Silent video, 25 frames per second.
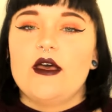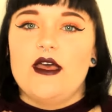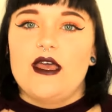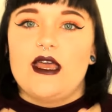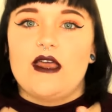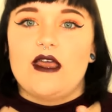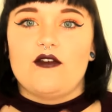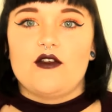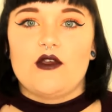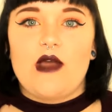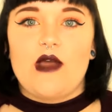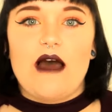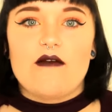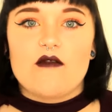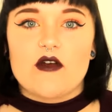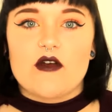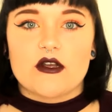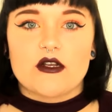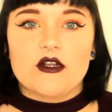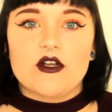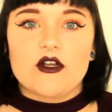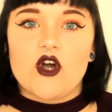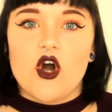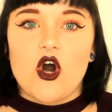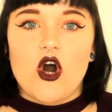If you
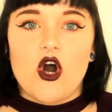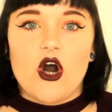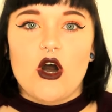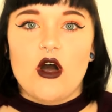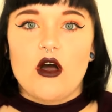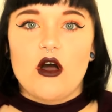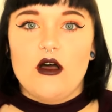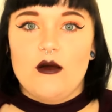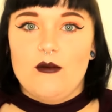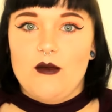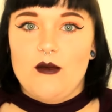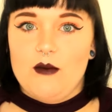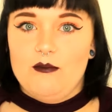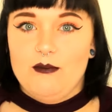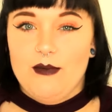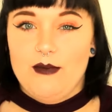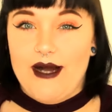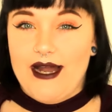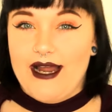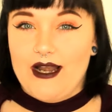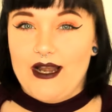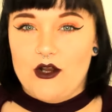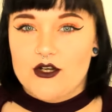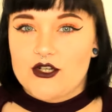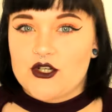haven't got
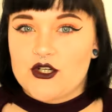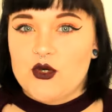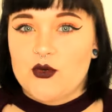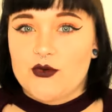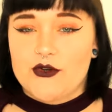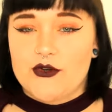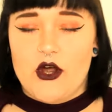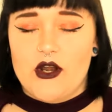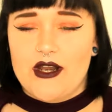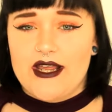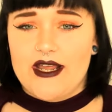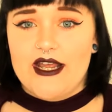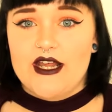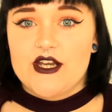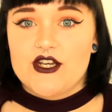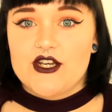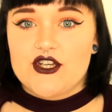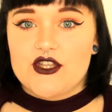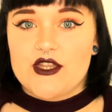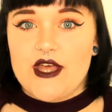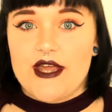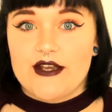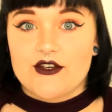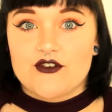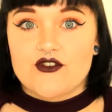biological
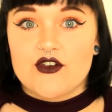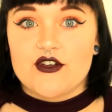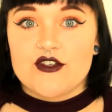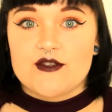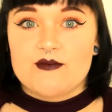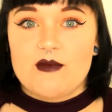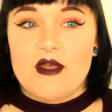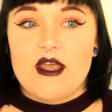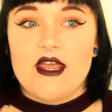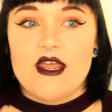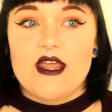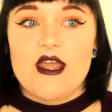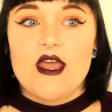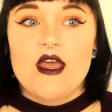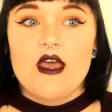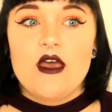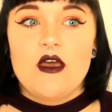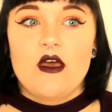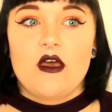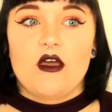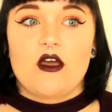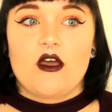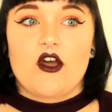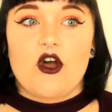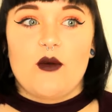knowledge, then trust me,
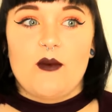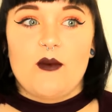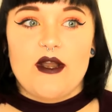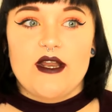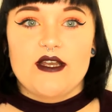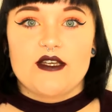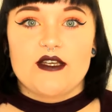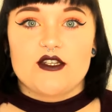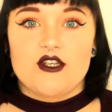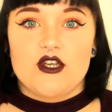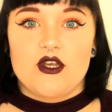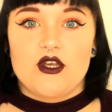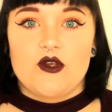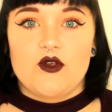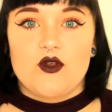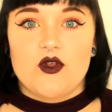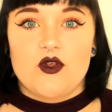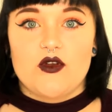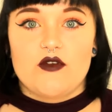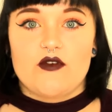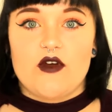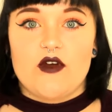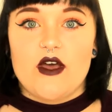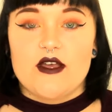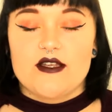coming into
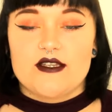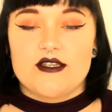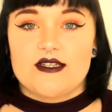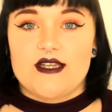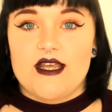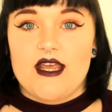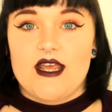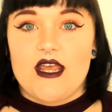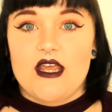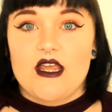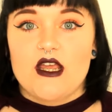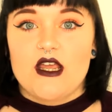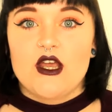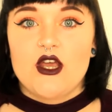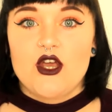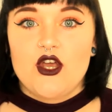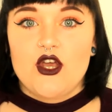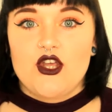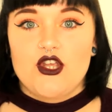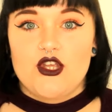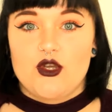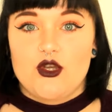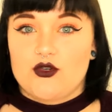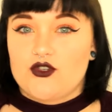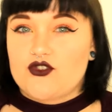university,
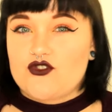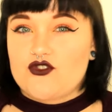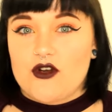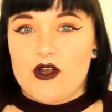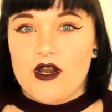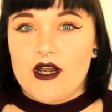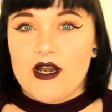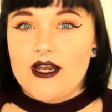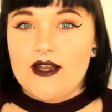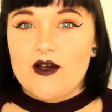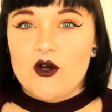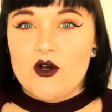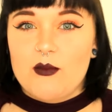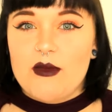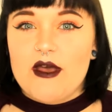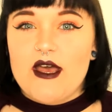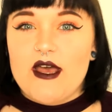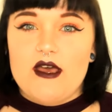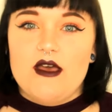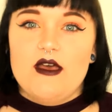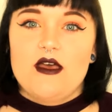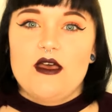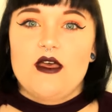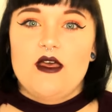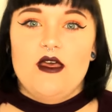you'll struggle a little
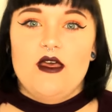bit.